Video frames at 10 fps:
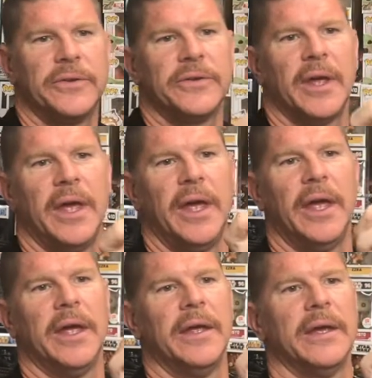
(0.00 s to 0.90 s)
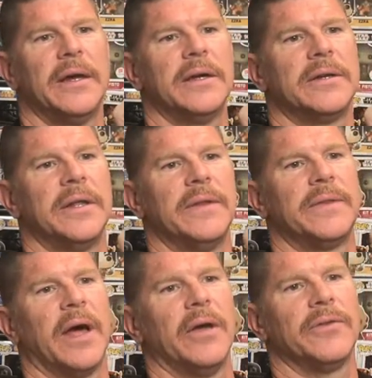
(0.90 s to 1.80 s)
is a
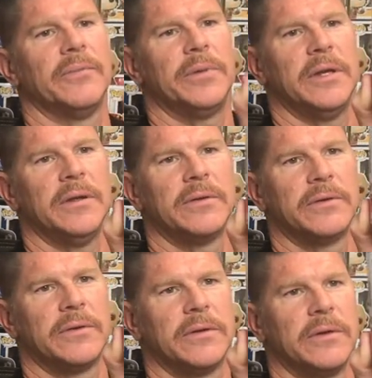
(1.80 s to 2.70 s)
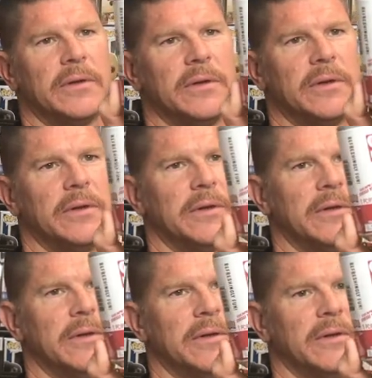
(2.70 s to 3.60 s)
10,000 piece.
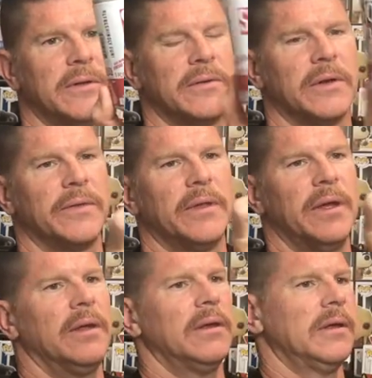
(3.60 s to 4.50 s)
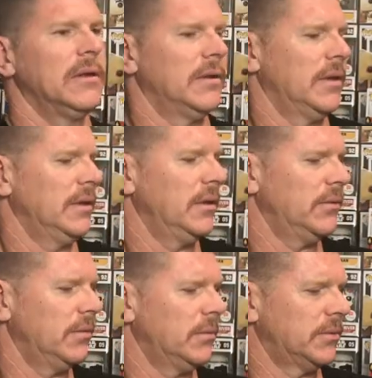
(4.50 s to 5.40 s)
So I think
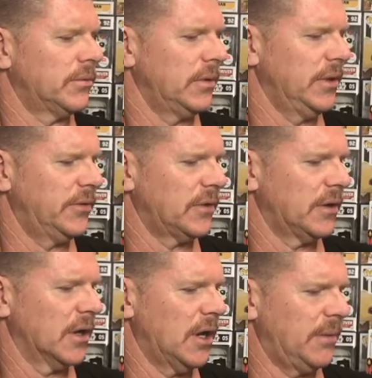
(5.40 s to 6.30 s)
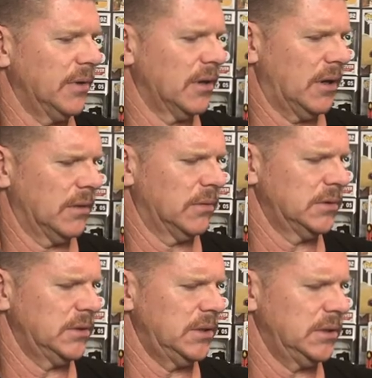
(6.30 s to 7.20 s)
this one was released on a Comic-Con,
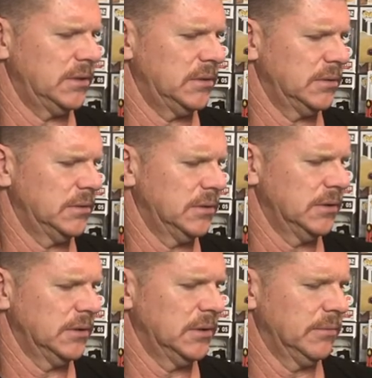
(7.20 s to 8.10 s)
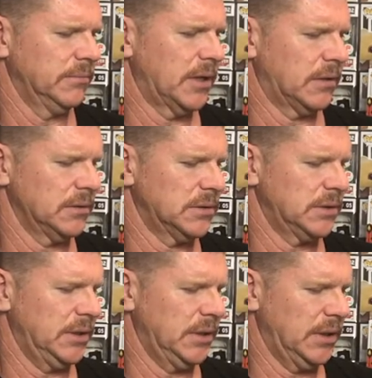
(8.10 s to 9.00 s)
wasn't it? I don't
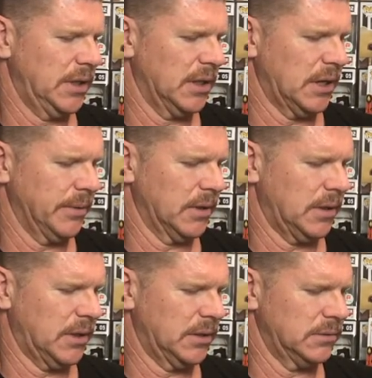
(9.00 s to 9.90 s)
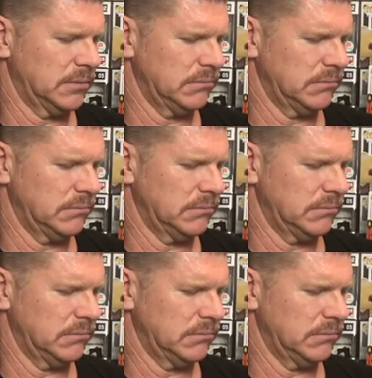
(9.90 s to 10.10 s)
see a Comic-Con